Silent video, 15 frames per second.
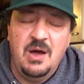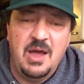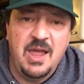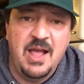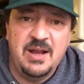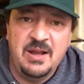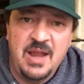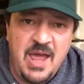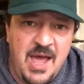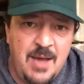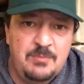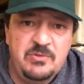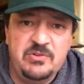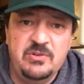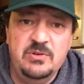I had an
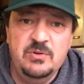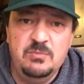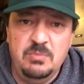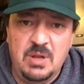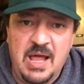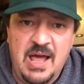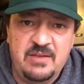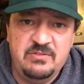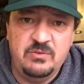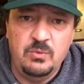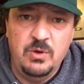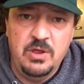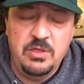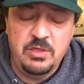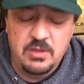absolute blast
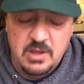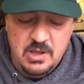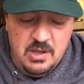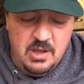with.